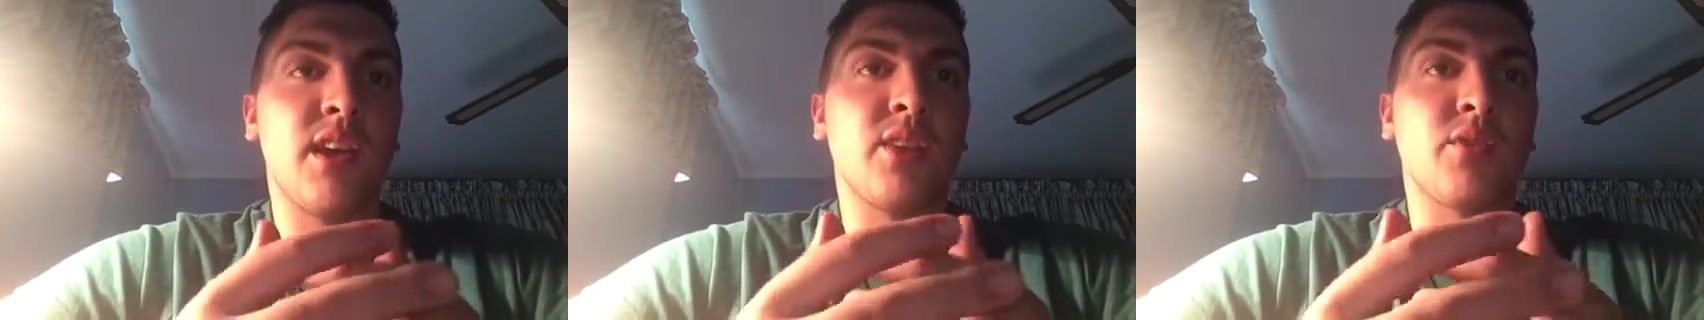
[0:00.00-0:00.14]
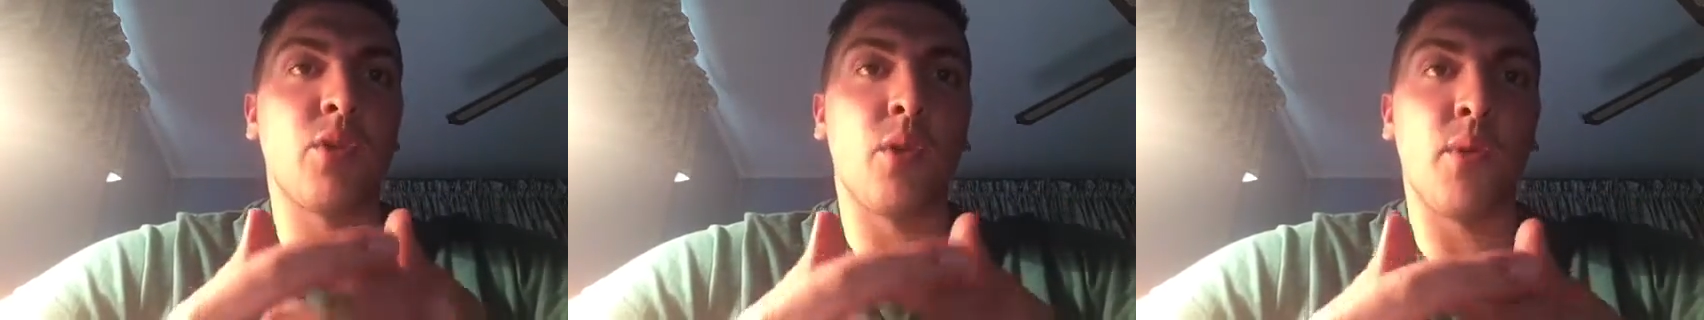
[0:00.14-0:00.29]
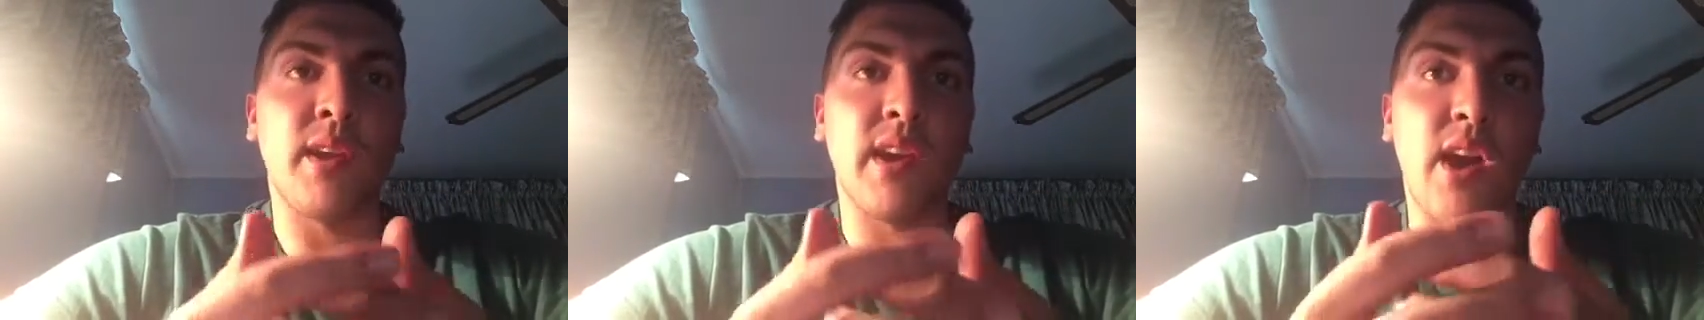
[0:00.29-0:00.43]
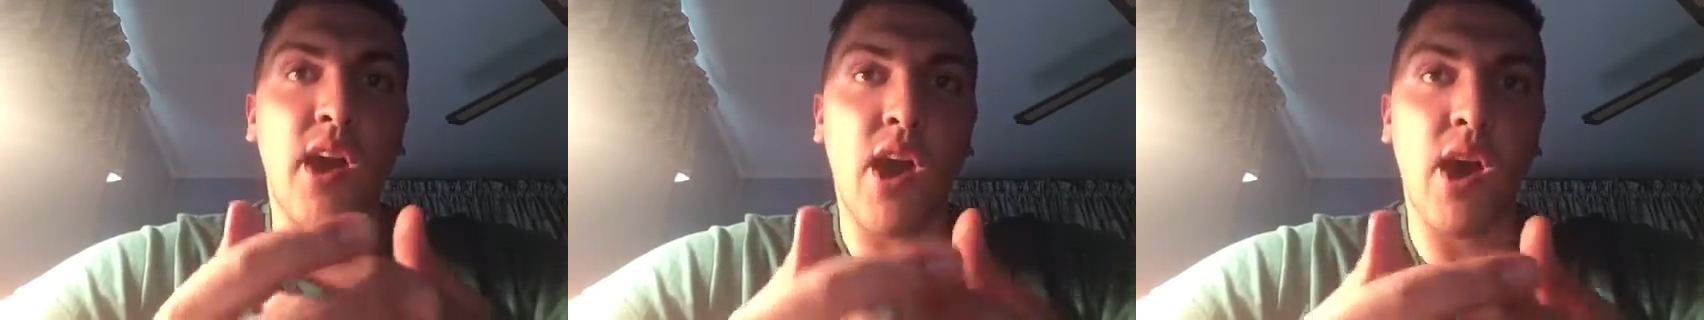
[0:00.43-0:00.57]

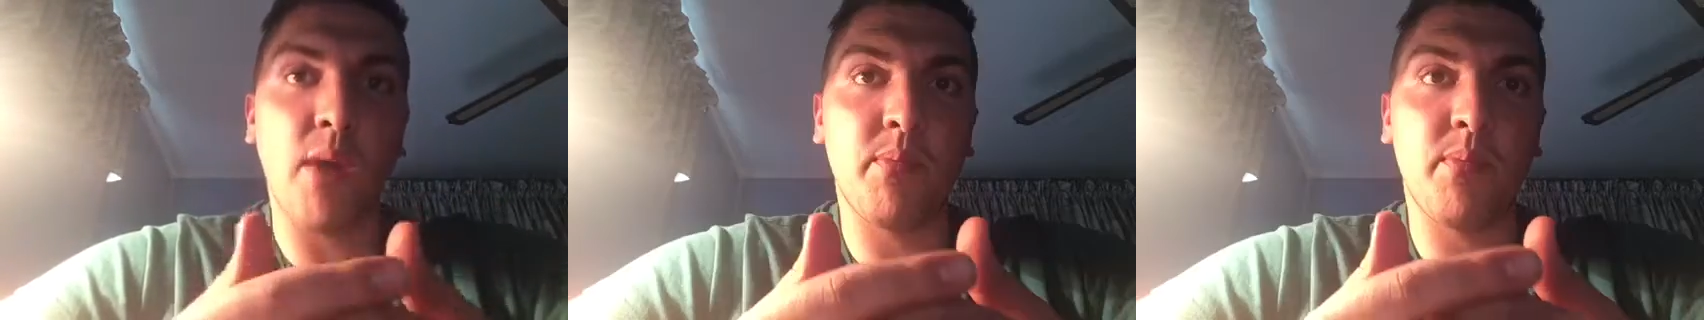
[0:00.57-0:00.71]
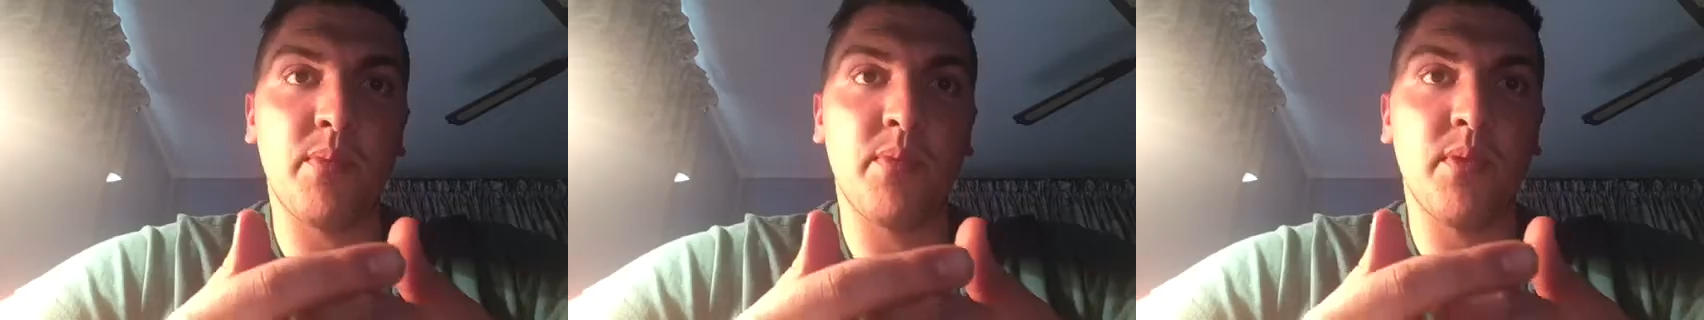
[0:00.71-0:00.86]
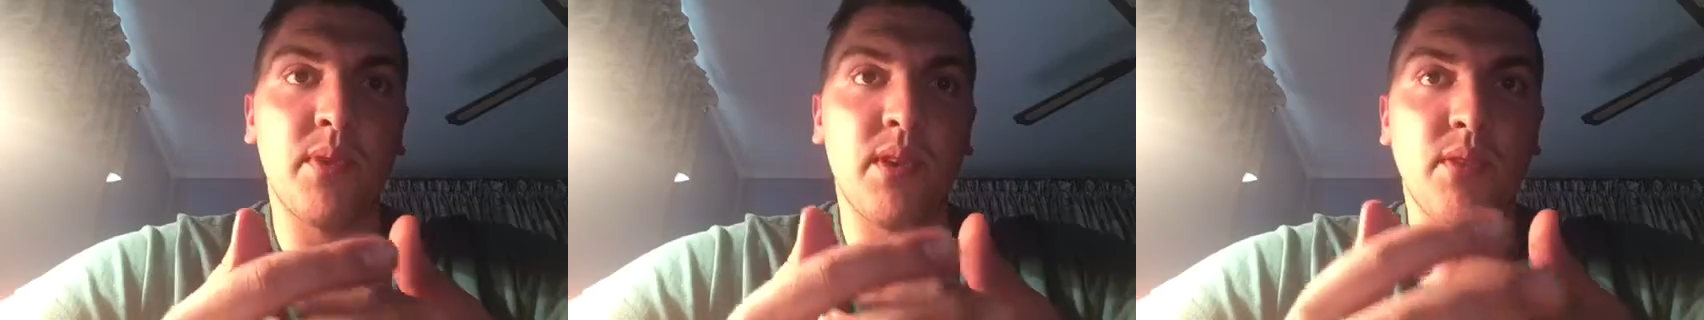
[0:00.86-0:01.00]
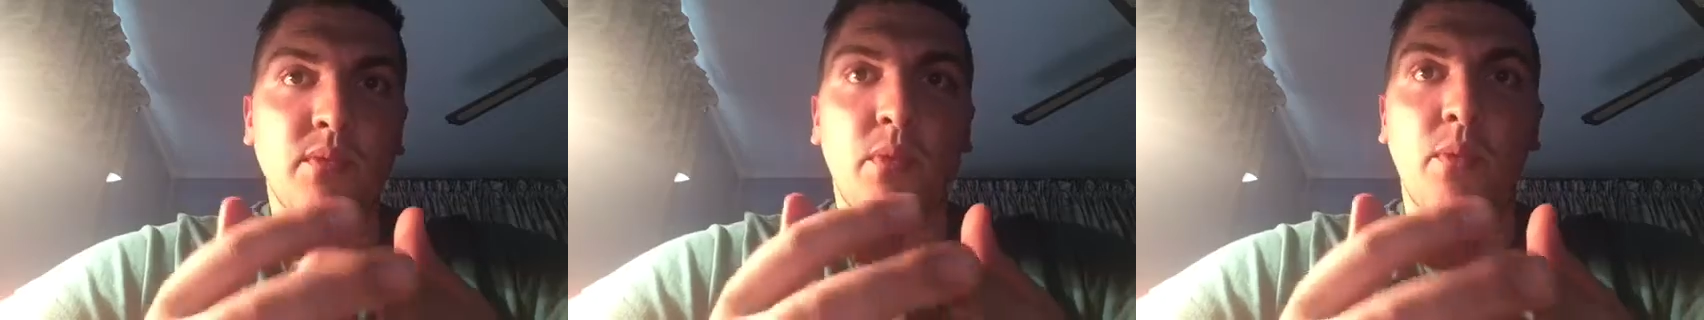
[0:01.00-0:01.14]
growing up
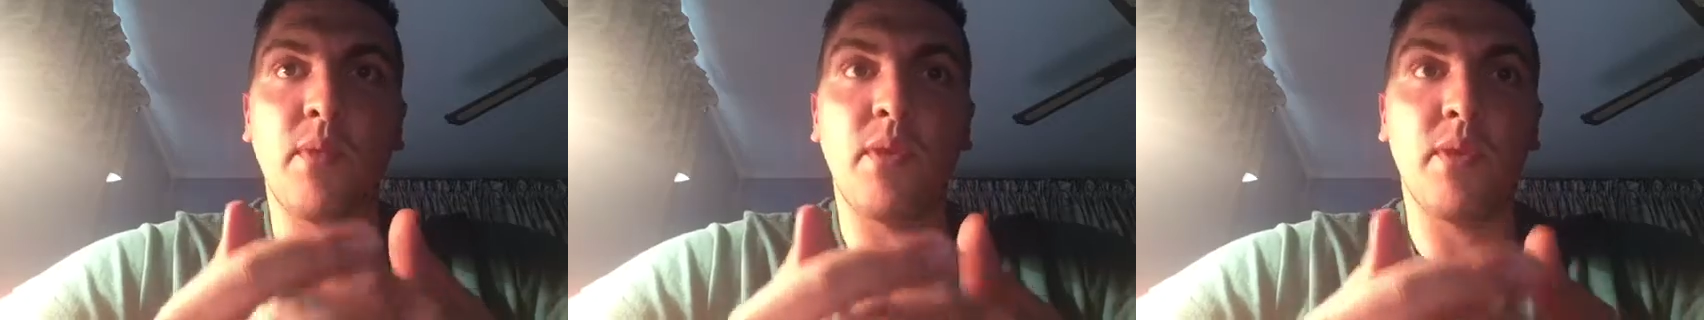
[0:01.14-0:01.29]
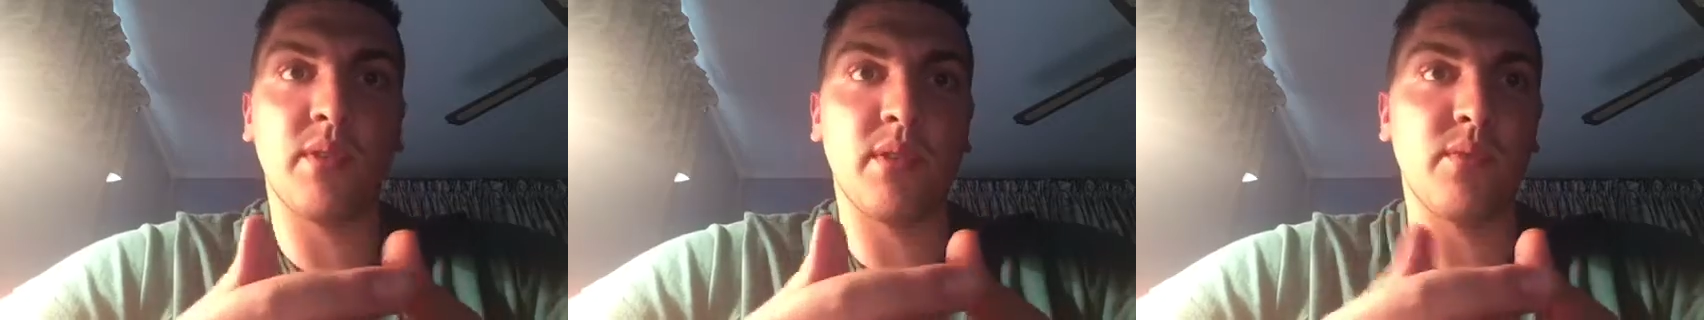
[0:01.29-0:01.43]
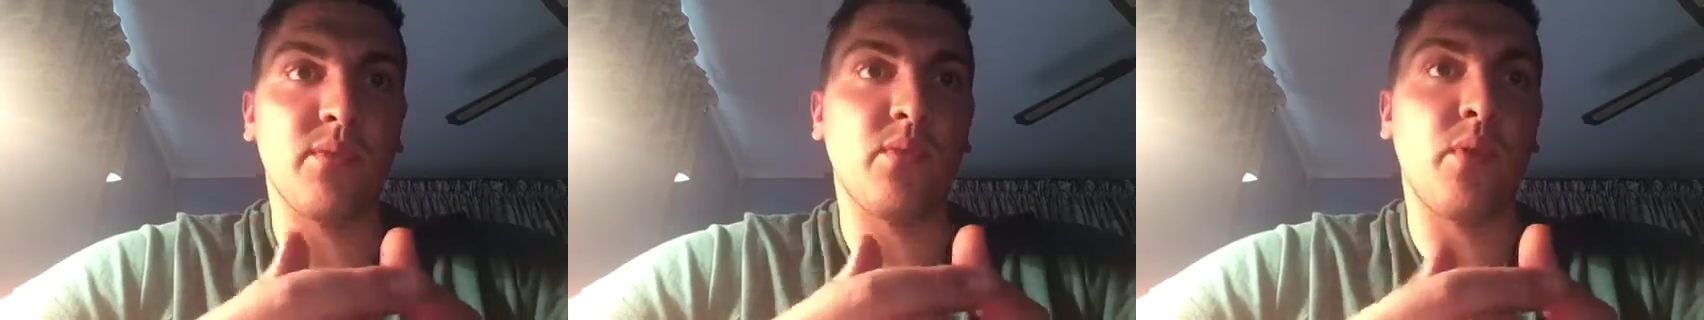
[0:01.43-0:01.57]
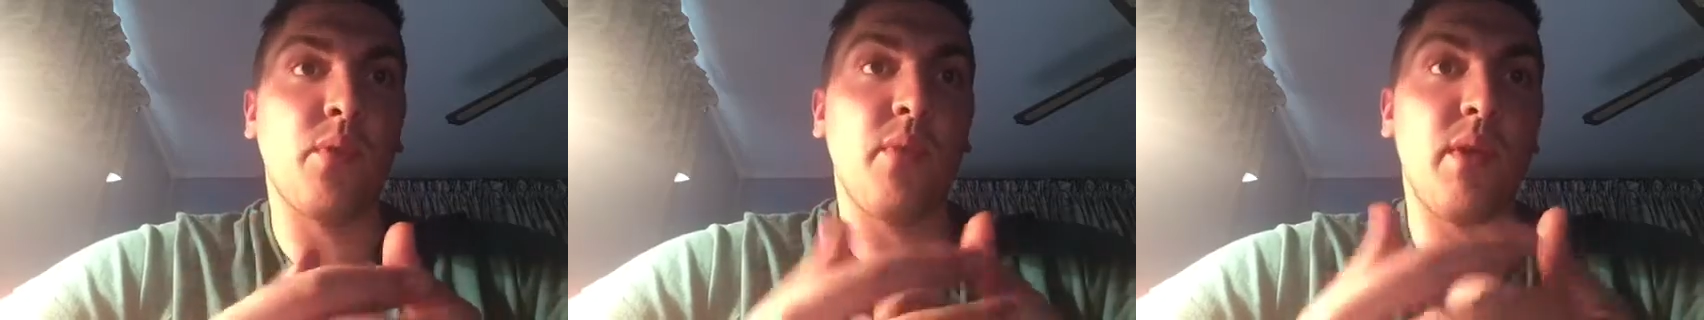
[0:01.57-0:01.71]
when
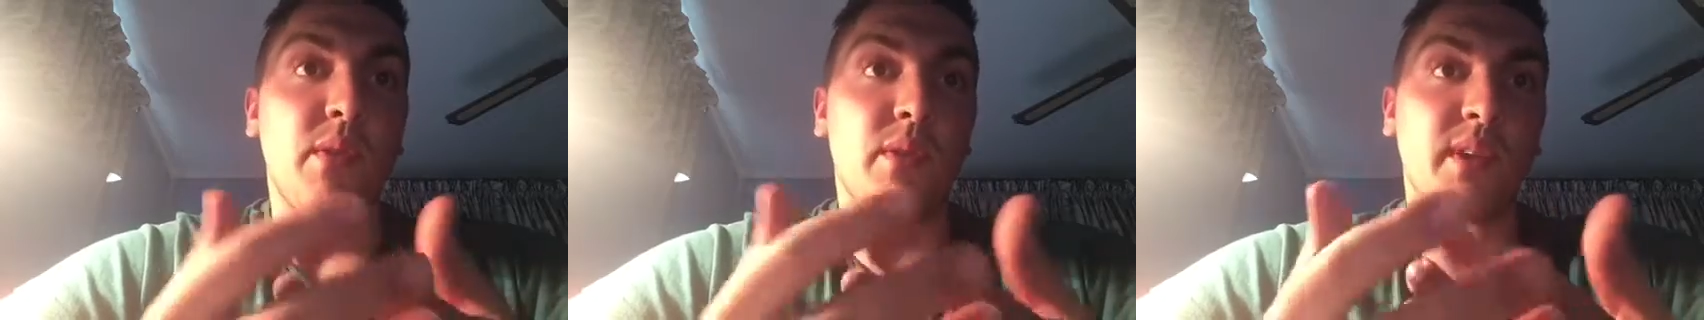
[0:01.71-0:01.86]
we